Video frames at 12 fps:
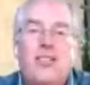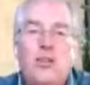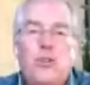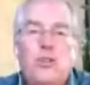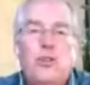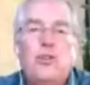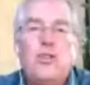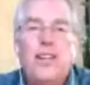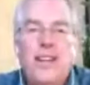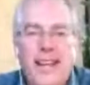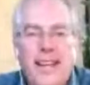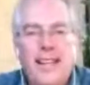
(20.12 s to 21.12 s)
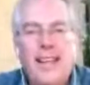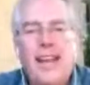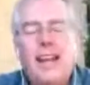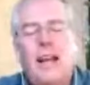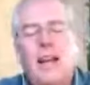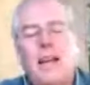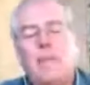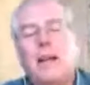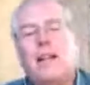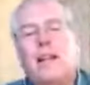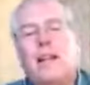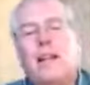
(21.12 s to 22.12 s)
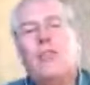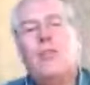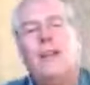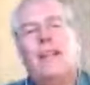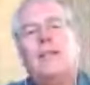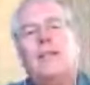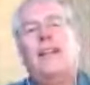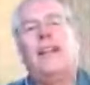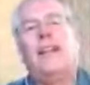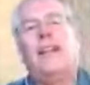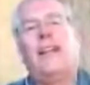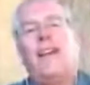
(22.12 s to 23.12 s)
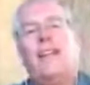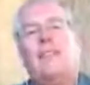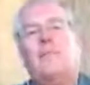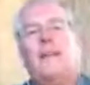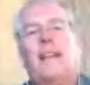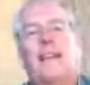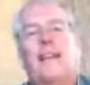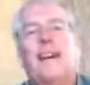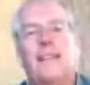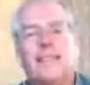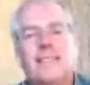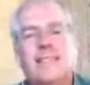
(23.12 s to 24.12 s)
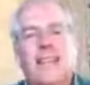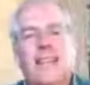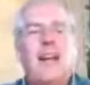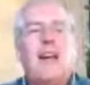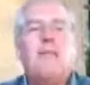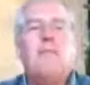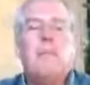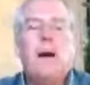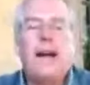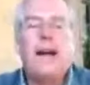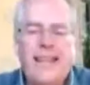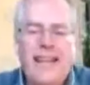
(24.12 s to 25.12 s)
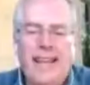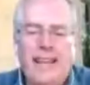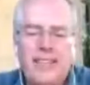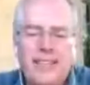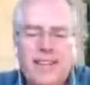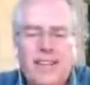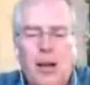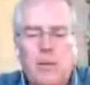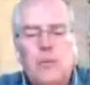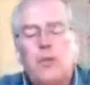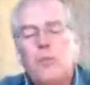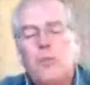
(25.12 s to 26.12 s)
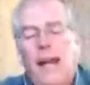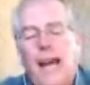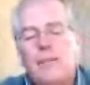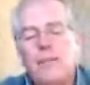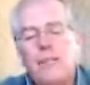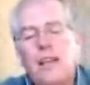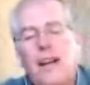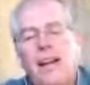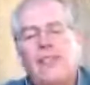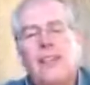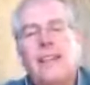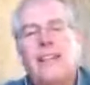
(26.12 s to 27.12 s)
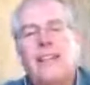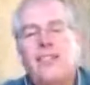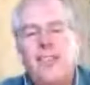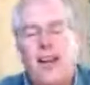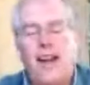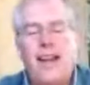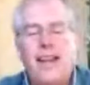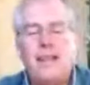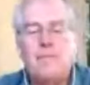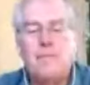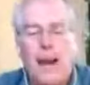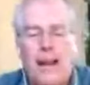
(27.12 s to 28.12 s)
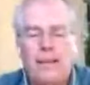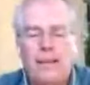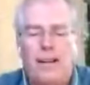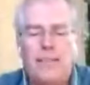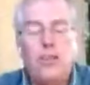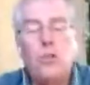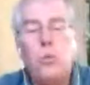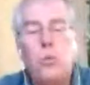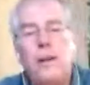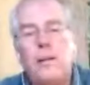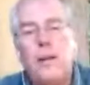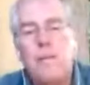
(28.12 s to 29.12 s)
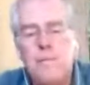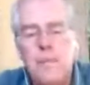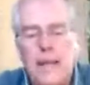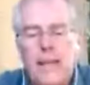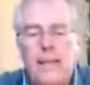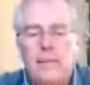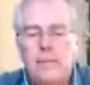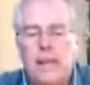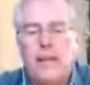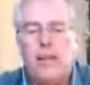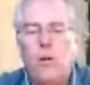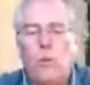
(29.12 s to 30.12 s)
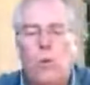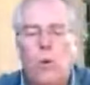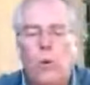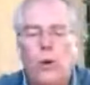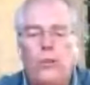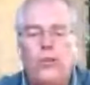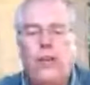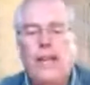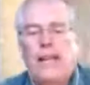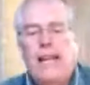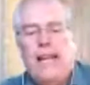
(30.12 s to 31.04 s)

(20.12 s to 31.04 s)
to you today, and I am incredibly excited because my guest comes from an advertising and design background. He's won many, many awards